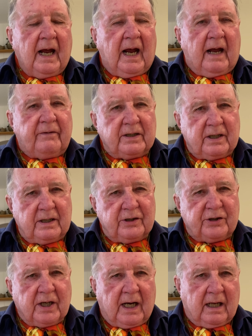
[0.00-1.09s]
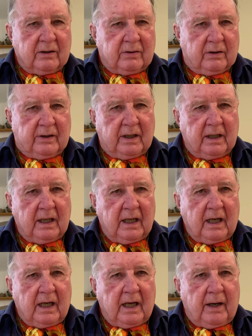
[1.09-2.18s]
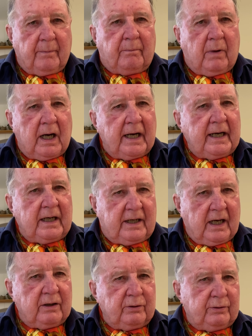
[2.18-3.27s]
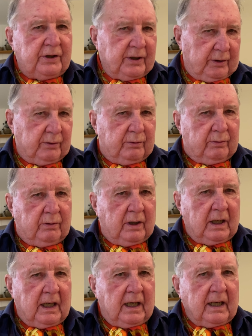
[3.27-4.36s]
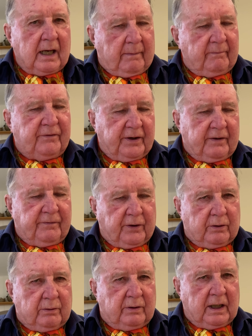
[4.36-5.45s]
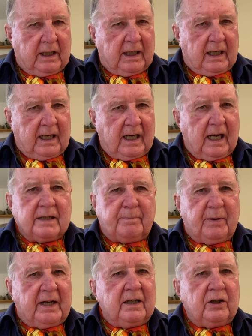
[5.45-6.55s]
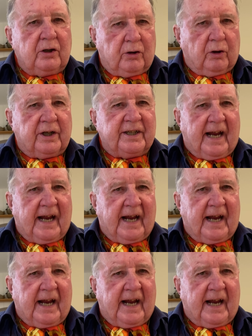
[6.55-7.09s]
Ever since childhood, my go to comfort food has been gucked